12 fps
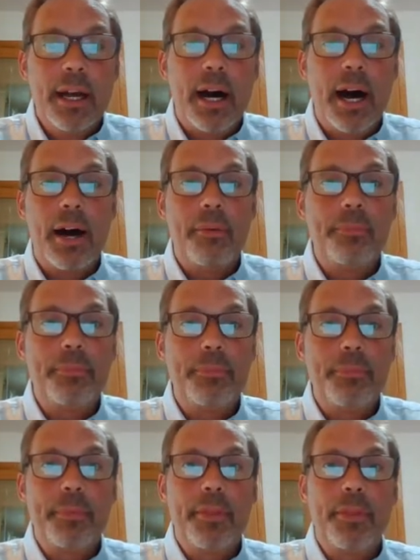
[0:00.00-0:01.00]

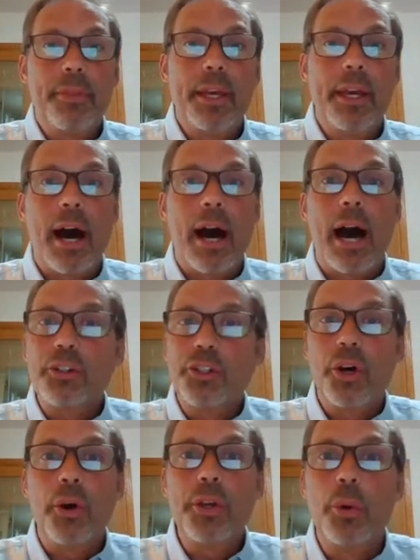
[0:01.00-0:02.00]
I'll
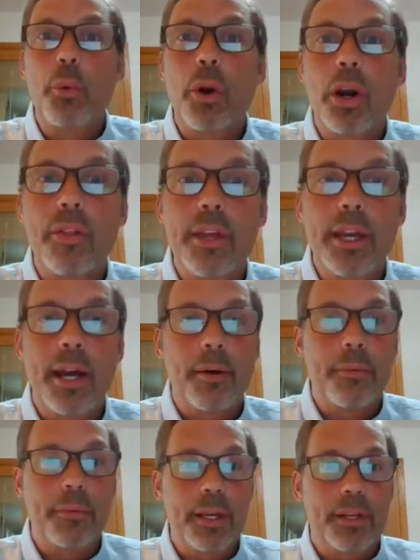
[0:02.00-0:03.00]
show you where
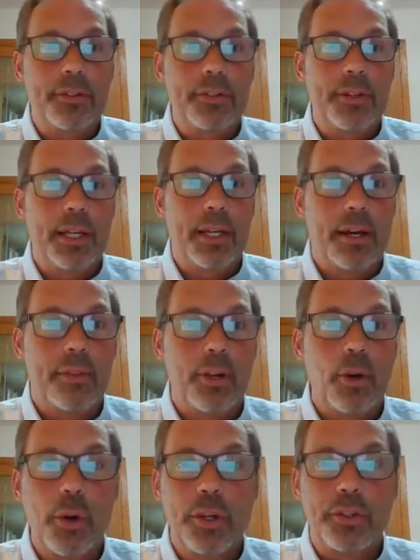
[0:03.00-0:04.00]
the
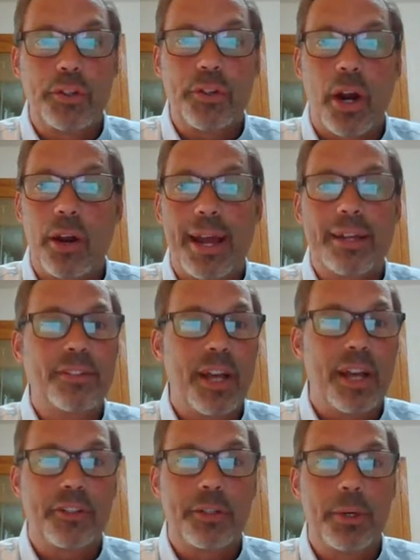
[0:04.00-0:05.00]
quizzes are
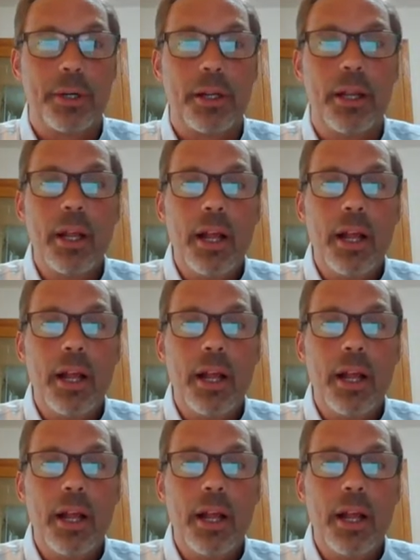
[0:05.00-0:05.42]
accessible